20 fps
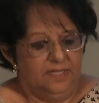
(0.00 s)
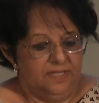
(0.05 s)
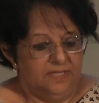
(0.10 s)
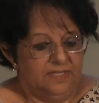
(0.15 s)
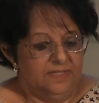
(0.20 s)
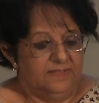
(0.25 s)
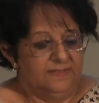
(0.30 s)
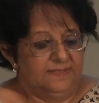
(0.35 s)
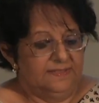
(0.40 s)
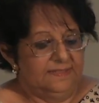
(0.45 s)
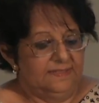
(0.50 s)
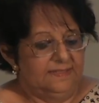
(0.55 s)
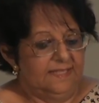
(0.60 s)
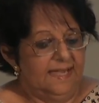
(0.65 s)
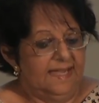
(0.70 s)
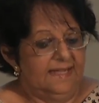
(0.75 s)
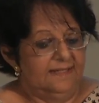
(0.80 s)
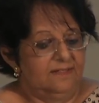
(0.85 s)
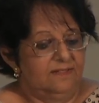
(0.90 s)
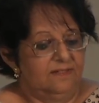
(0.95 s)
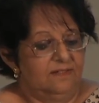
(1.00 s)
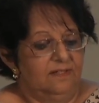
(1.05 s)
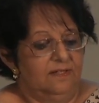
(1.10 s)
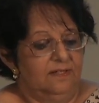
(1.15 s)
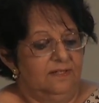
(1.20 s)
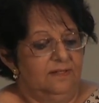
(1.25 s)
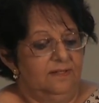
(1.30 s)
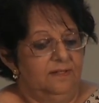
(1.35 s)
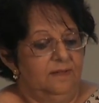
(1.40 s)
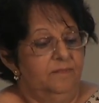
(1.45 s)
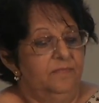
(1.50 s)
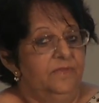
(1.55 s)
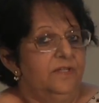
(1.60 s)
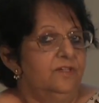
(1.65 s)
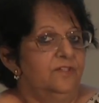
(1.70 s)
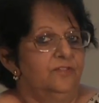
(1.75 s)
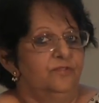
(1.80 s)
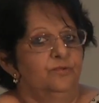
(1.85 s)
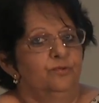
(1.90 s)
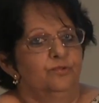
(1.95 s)
is that um,
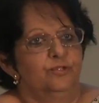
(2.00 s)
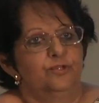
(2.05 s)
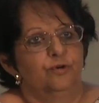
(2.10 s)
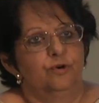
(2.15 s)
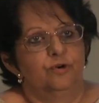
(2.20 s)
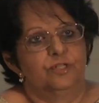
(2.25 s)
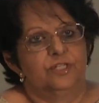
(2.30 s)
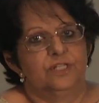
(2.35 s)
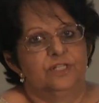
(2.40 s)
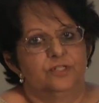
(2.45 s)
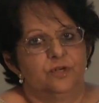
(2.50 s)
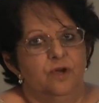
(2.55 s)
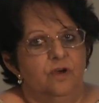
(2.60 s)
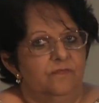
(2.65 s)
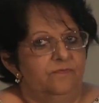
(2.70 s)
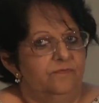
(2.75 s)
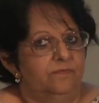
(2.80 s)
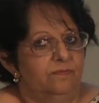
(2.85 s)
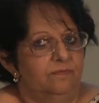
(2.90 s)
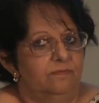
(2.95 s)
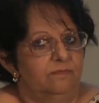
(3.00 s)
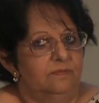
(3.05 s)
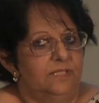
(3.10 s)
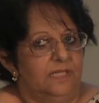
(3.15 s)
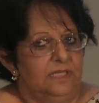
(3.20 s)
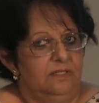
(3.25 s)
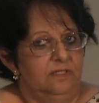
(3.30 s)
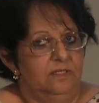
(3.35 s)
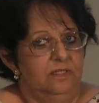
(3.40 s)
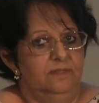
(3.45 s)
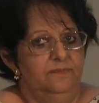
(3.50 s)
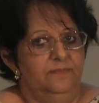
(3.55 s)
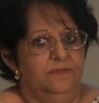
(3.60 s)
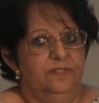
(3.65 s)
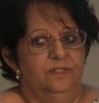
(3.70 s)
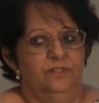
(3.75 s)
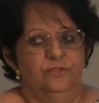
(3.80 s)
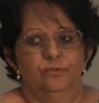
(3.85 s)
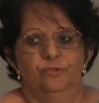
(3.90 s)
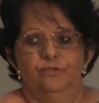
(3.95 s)
there is no shortage of data,
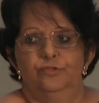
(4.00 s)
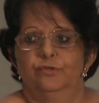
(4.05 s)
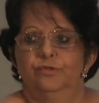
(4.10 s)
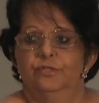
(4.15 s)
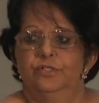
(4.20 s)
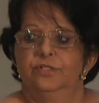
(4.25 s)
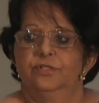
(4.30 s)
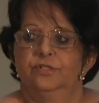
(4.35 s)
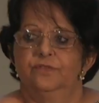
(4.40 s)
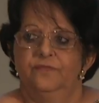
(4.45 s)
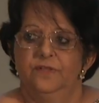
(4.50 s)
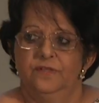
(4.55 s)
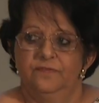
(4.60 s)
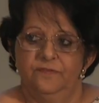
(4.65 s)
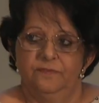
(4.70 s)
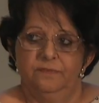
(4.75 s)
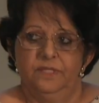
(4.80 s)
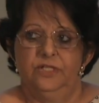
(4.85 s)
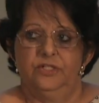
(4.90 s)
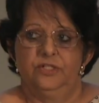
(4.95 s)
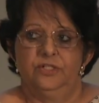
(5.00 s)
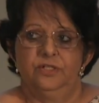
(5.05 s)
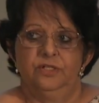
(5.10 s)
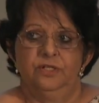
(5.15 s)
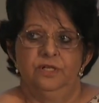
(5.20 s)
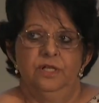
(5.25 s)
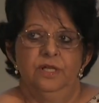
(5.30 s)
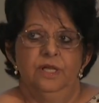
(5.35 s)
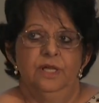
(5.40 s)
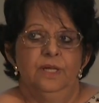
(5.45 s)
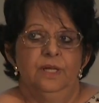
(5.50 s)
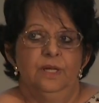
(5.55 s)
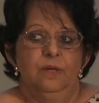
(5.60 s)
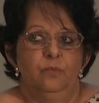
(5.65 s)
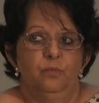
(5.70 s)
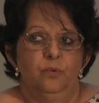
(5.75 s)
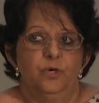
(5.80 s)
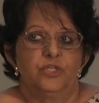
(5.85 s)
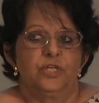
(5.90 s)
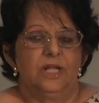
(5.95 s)
there is no shortage of information,
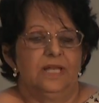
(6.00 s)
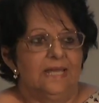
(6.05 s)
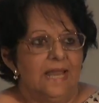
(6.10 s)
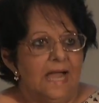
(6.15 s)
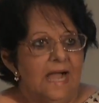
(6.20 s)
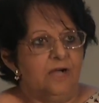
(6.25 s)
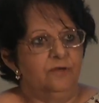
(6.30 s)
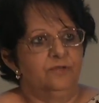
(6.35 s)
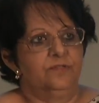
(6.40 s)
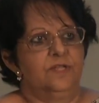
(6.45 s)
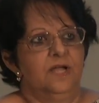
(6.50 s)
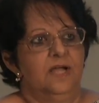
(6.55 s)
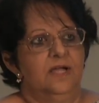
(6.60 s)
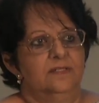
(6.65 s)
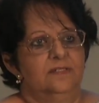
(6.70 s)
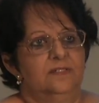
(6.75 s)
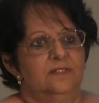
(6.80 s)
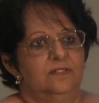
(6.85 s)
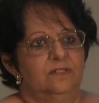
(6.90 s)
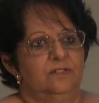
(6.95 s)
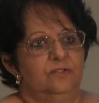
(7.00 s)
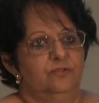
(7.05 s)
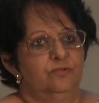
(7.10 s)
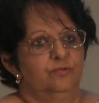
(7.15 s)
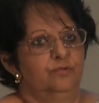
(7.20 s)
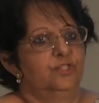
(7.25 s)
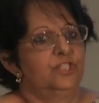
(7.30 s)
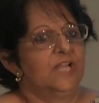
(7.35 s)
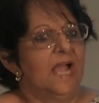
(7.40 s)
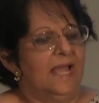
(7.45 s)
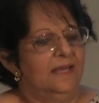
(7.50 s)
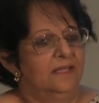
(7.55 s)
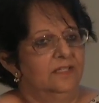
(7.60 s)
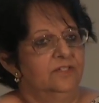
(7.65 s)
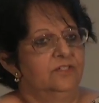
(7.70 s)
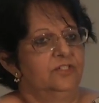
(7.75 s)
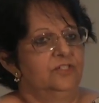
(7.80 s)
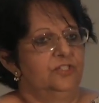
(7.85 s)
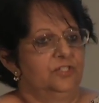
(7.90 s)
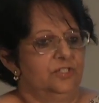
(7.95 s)
which allows us to
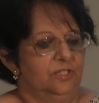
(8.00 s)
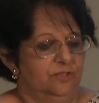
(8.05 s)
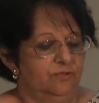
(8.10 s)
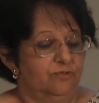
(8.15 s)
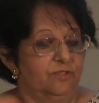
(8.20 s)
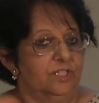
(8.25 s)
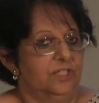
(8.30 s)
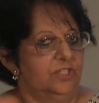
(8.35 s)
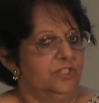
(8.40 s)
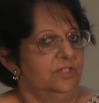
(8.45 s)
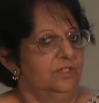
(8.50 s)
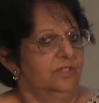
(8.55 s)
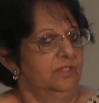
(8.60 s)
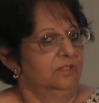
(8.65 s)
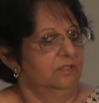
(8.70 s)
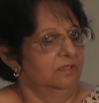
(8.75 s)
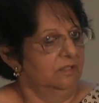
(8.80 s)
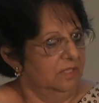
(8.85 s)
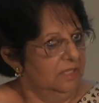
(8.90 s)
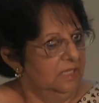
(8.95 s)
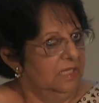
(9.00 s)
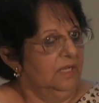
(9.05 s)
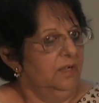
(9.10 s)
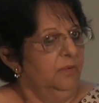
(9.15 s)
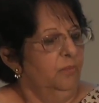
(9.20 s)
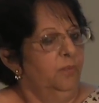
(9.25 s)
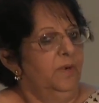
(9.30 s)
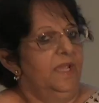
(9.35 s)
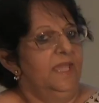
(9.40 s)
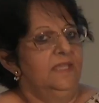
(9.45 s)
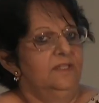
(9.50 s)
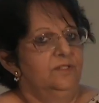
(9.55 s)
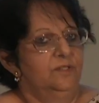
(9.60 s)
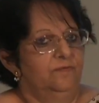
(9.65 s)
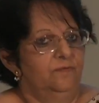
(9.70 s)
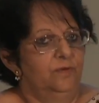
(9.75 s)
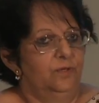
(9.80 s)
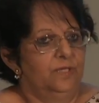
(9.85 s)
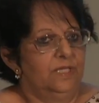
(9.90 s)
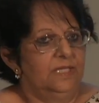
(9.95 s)
challenge traditional ways
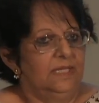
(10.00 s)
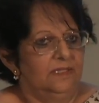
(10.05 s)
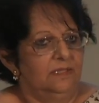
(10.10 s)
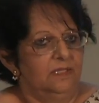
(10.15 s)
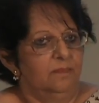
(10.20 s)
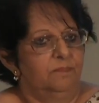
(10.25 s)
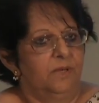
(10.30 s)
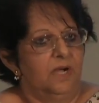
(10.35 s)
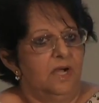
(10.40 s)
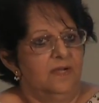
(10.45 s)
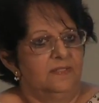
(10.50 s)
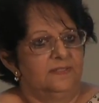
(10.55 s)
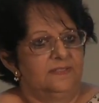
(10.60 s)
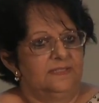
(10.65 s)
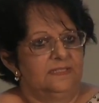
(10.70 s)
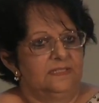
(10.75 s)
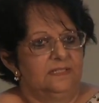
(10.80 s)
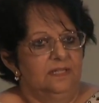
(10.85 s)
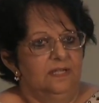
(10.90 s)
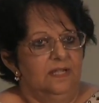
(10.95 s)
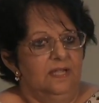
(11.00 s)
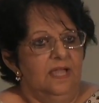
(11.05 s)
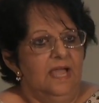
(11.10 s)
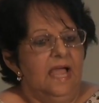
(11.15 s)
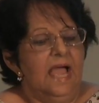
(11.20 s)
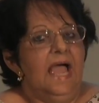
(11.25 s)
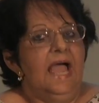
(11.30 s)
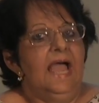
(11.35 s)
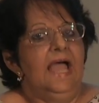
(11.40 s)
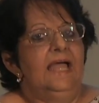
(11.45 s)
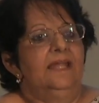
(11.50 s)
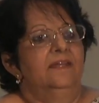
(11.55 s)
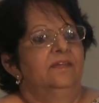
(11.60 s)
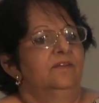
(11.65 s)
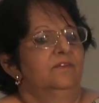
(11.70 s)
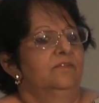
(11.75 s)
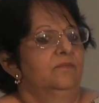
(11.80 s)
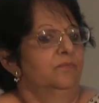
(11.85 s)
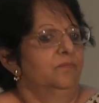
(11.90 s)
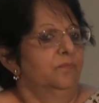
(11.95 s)
of looking at the past,
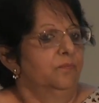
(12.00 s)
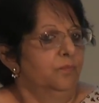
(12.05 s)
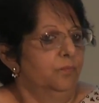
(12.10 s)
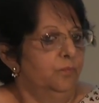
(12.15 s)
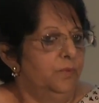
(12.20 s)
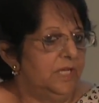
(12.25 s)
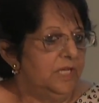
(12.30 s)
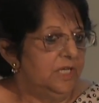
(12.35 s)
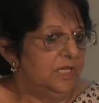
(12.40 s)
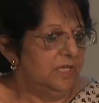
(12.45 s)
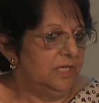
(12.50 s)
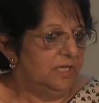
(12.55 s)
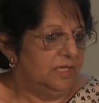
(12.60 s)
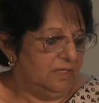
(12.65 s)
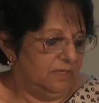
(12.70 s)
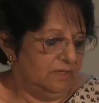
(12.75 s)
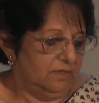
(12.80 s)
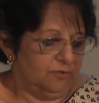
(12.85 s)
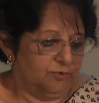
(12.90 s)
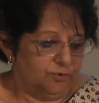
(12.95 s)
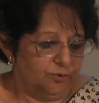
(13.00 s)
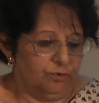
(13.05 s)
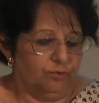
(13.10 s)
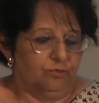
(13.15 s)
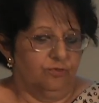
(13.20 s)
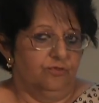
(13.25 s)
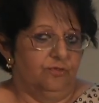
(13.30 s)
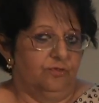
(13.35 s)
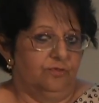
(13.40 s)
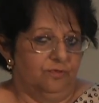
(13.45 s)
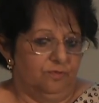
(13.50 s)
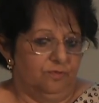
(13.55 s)
and we should